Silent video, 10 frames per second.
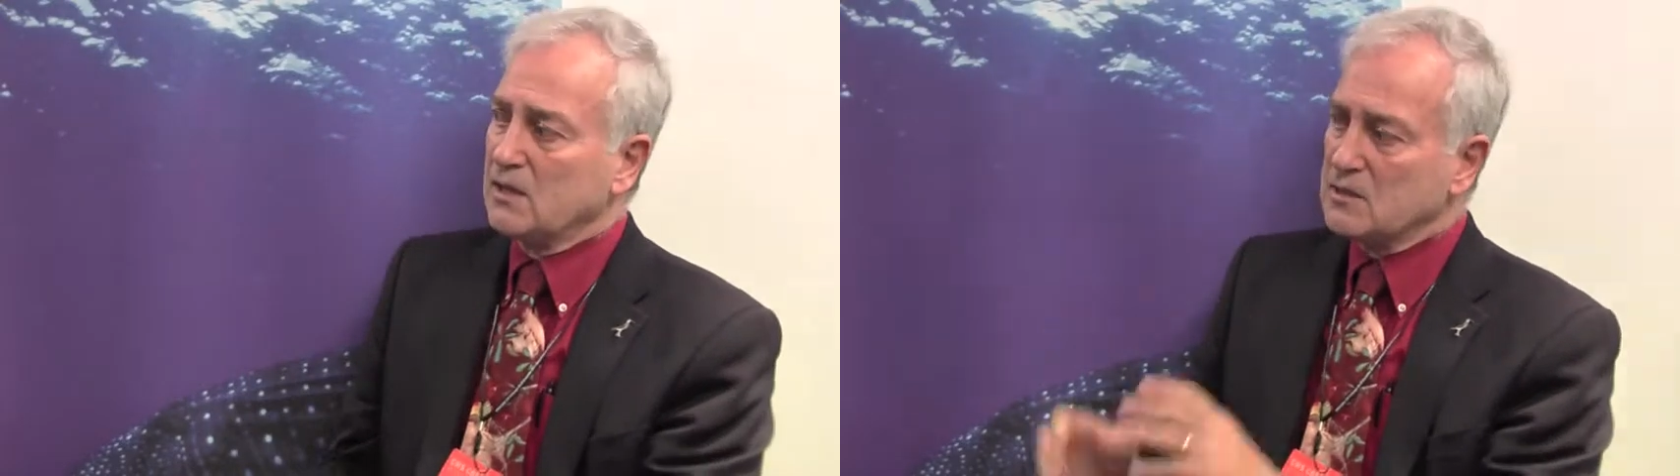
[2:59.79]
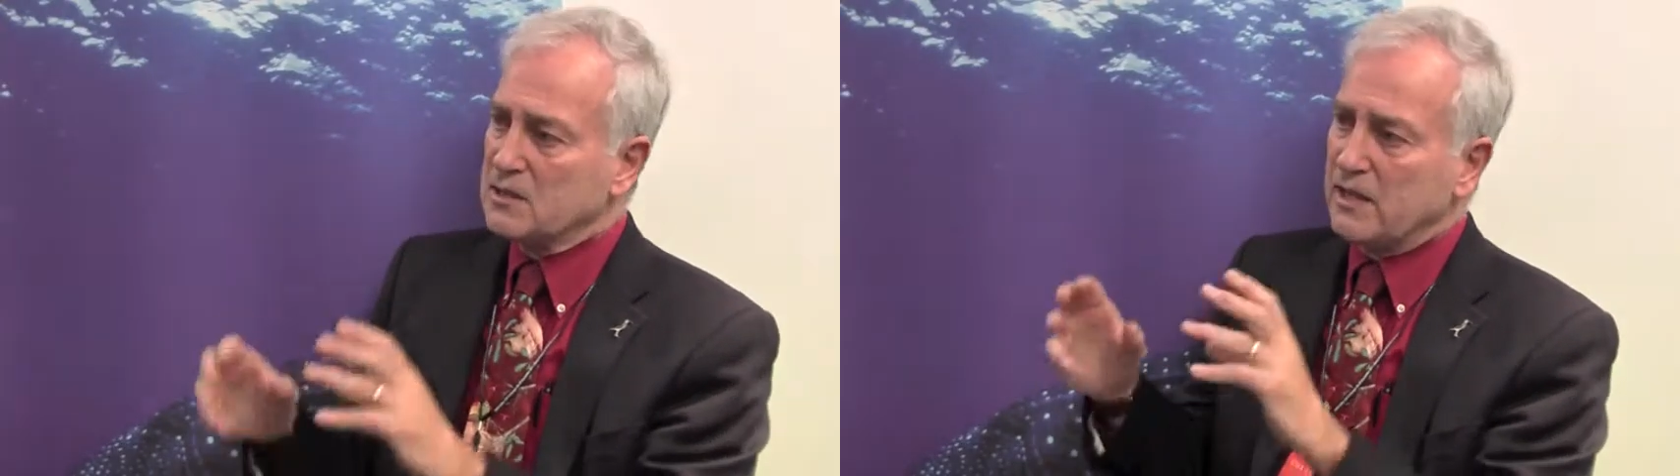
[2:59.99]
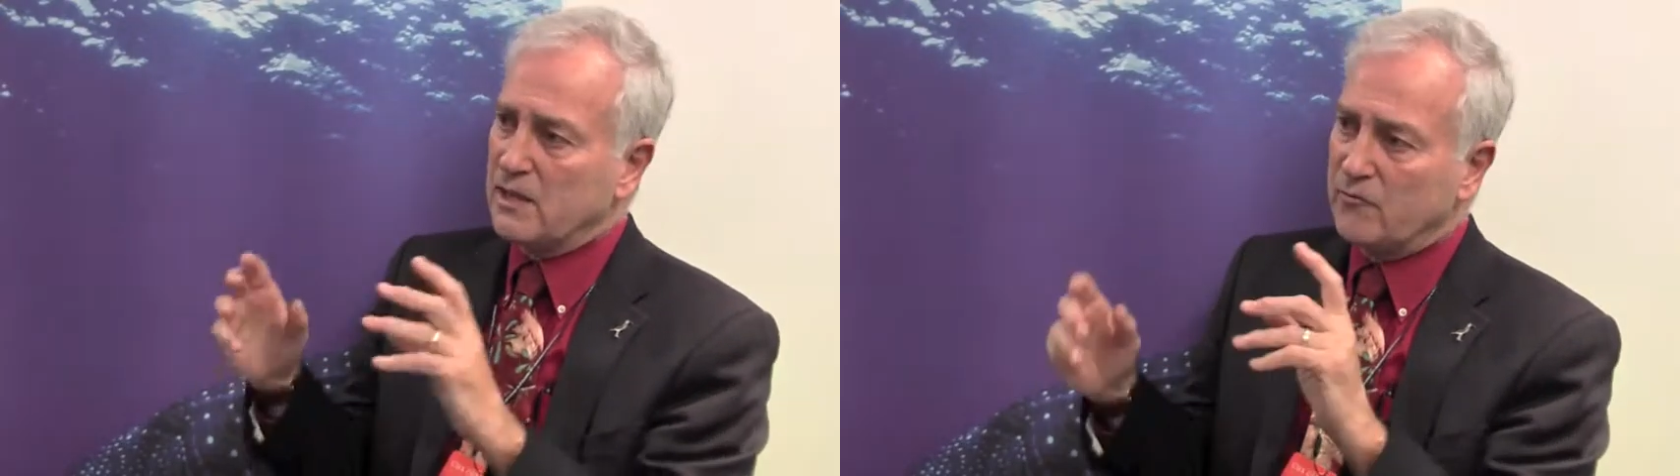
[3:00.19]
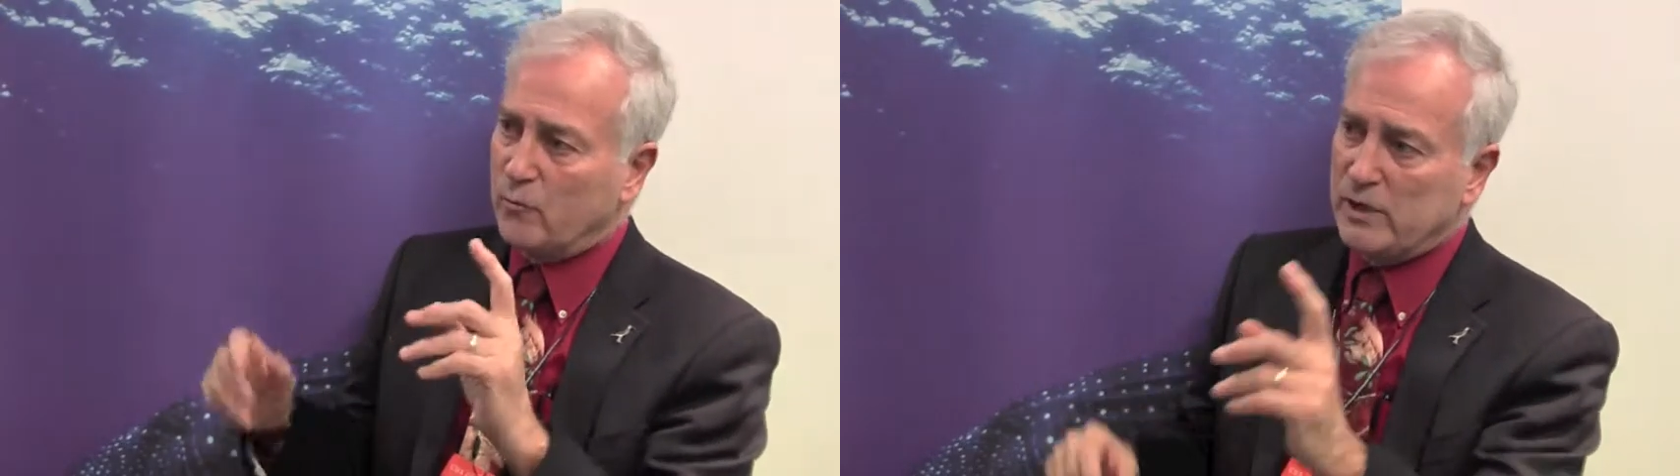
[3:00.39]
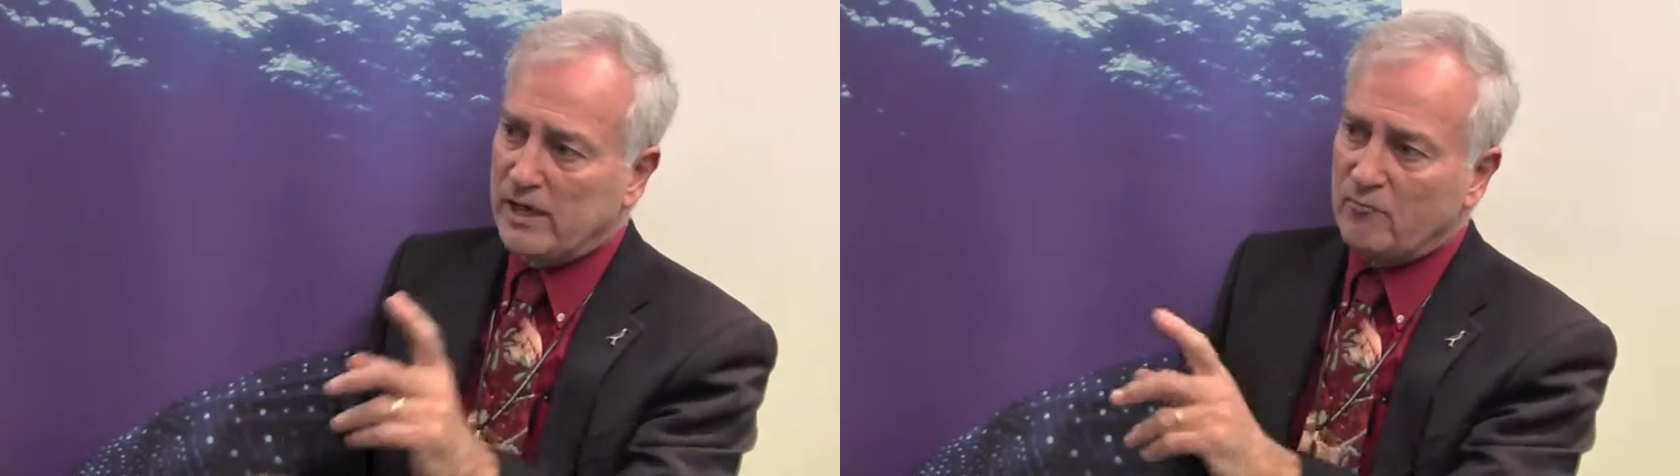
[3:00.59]
to say,
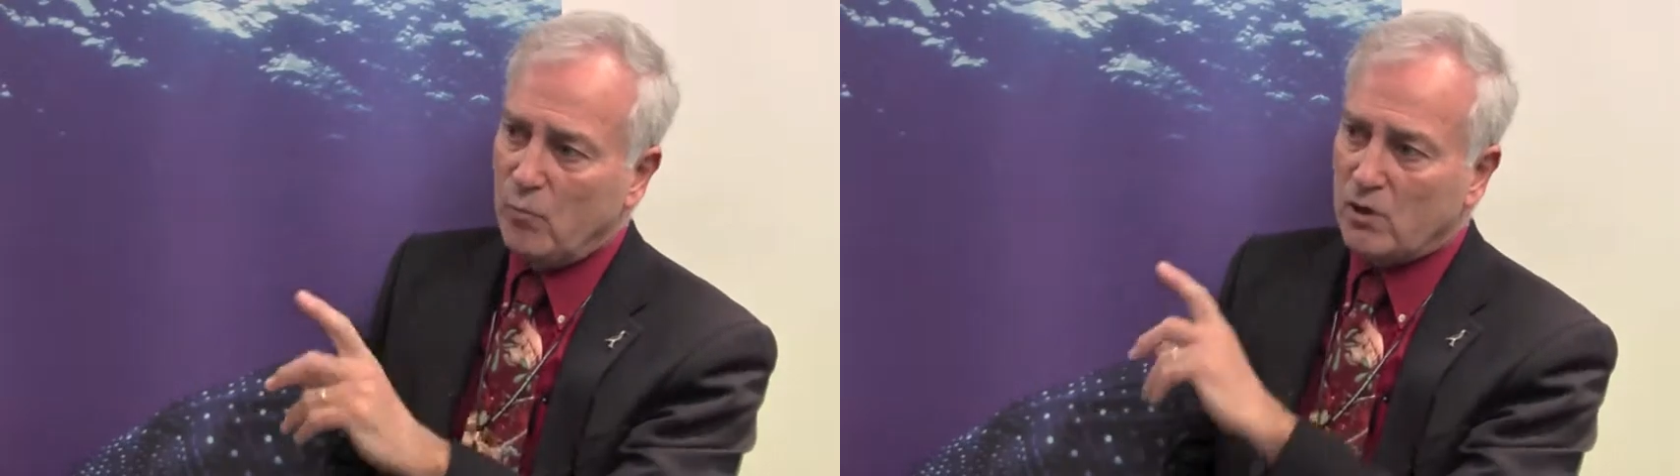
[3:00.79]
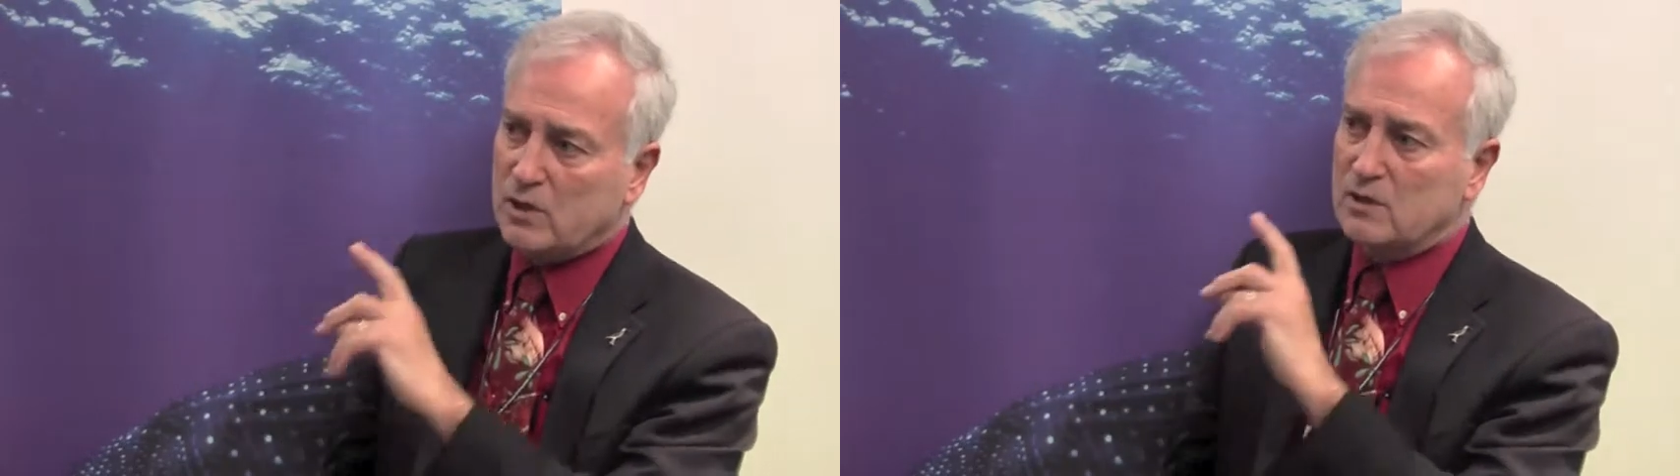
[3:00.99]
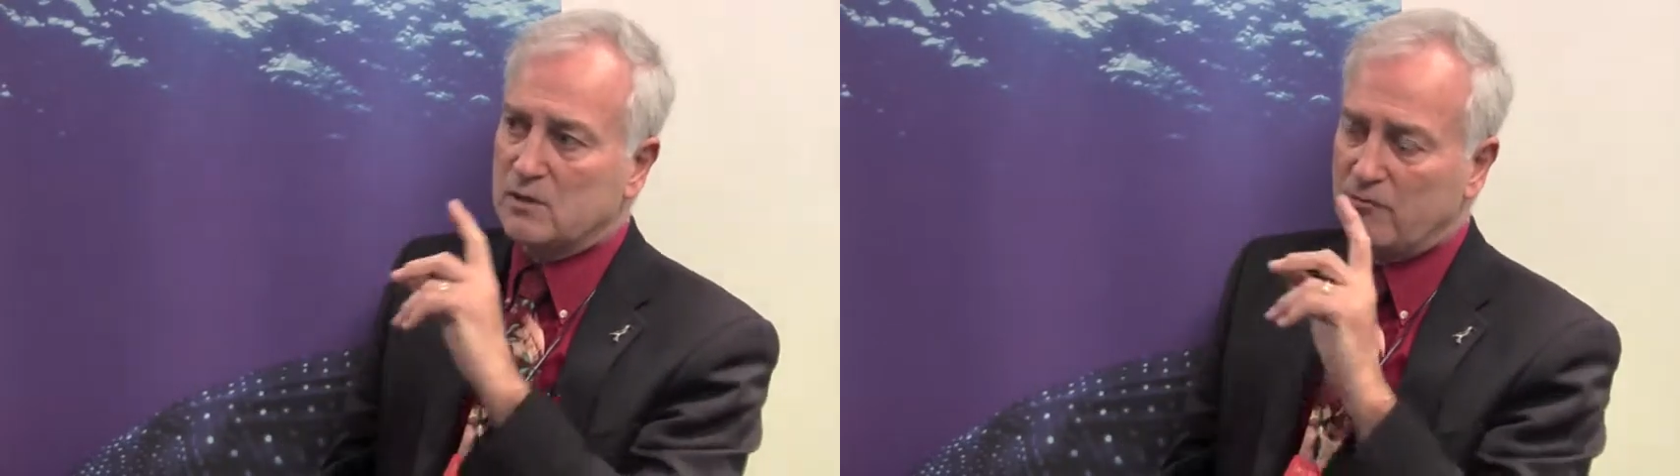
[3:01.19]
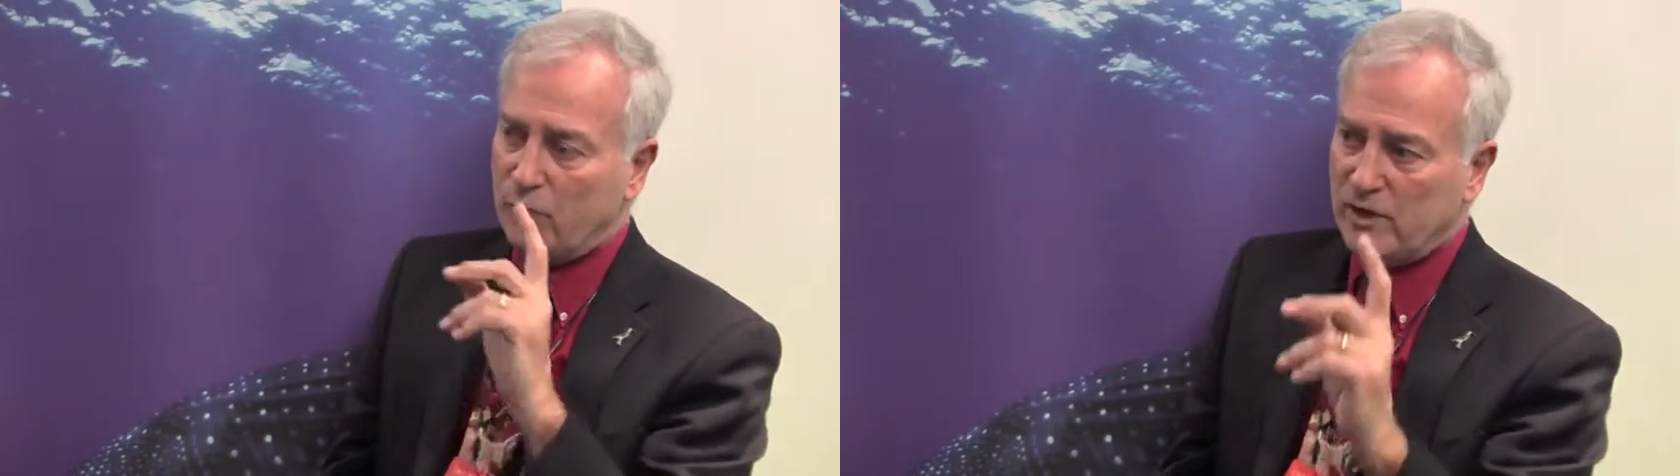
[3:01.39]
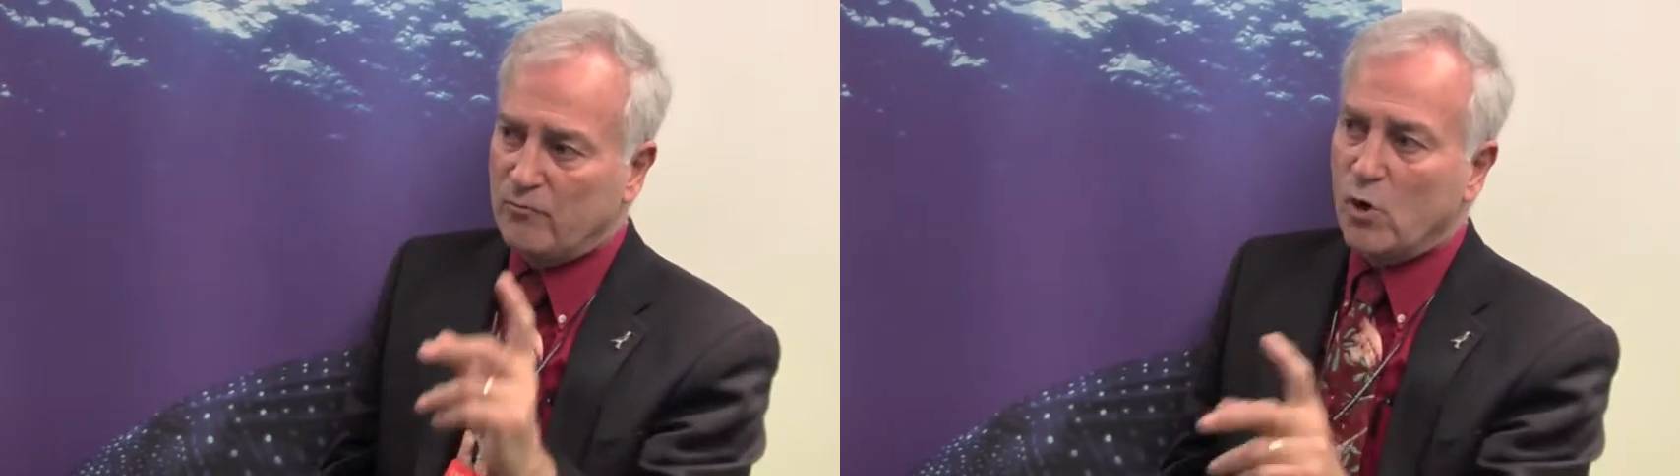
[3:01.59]
if we
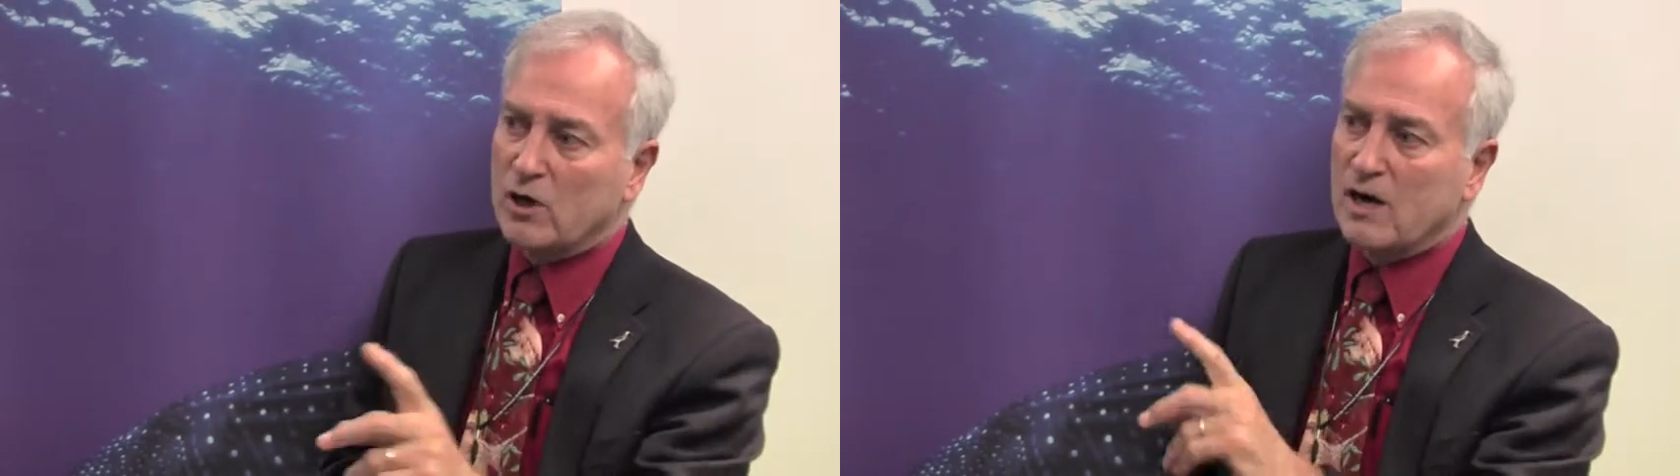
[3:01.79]
have more